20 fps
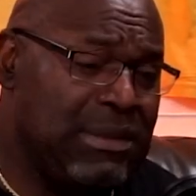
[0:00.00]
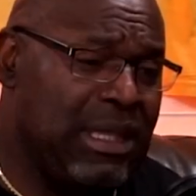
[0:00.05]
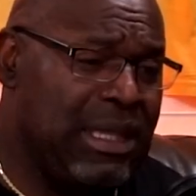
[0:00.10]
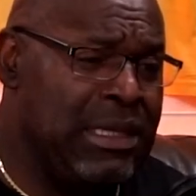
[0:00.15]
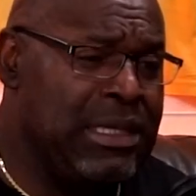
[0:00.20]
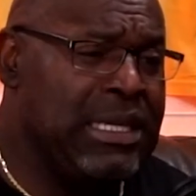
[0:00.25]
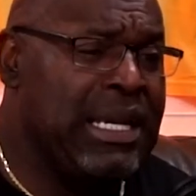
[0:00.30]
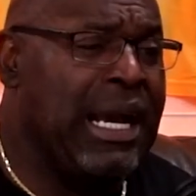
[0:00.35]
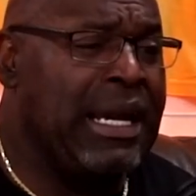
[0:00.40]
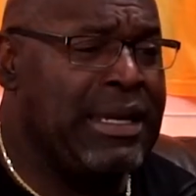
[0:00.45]

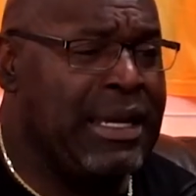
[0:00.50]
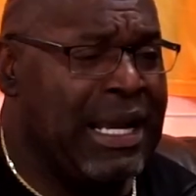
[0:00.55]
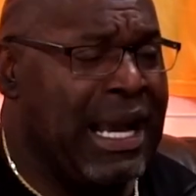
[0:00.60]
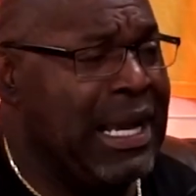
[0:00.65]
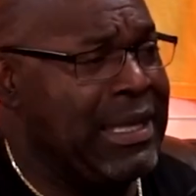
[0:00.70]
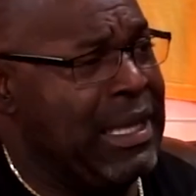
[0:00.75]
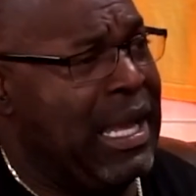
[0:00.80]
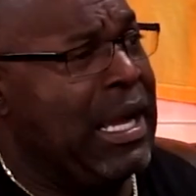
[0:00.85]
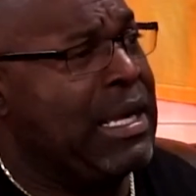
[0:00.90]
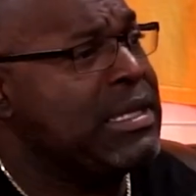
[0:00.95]
He kind of
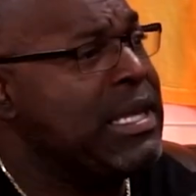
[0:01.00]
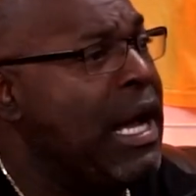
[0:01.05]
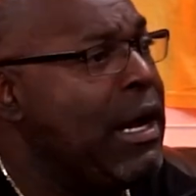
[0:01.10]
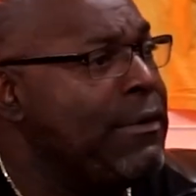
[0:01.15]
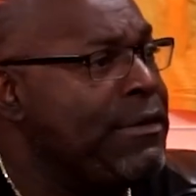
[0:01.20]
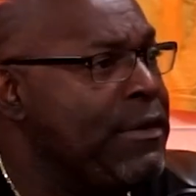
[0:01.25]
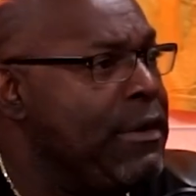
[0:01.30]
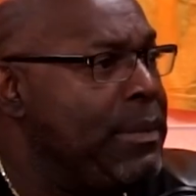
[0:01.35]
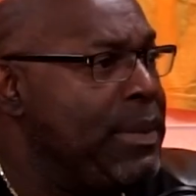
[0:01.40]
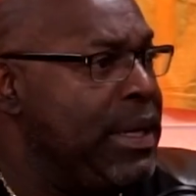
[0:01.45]
got knocked out
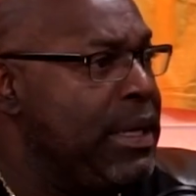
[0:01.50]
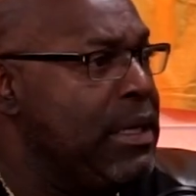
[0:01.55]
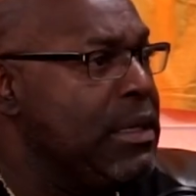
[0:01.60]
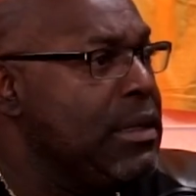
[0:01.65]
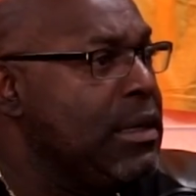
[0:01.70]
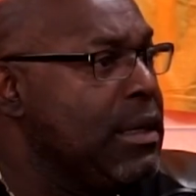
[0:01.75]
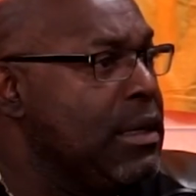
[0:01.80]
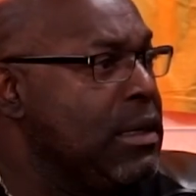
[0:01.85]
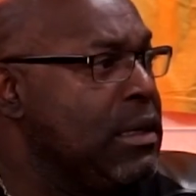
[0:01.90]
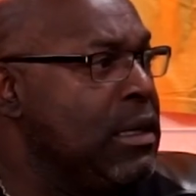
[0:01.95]
for a bit.
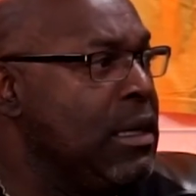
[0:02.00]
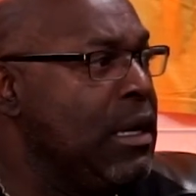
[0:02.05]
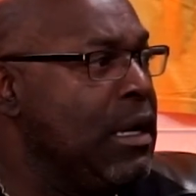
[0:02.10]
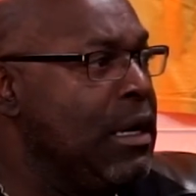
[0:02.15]
You know